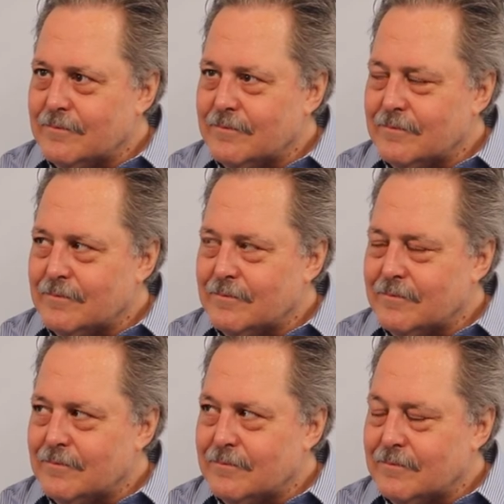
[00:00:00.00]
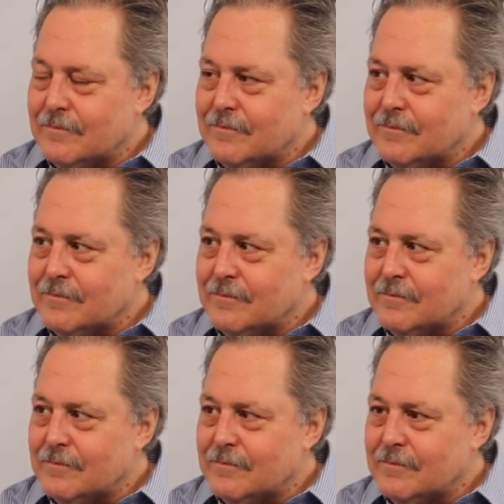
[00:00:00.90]

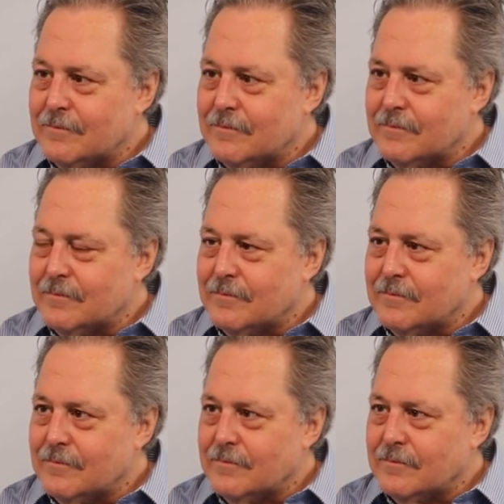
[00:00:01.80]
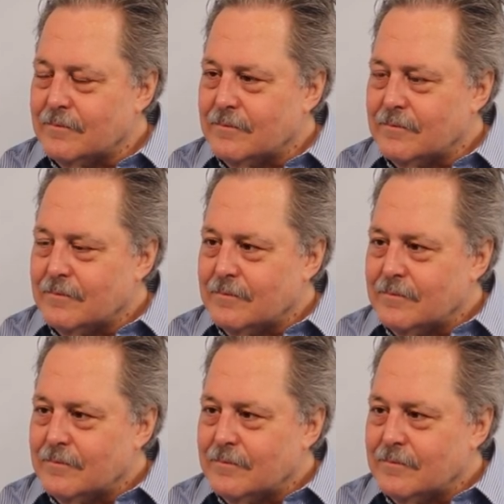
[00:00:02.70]
No words are spoken by the person on screen.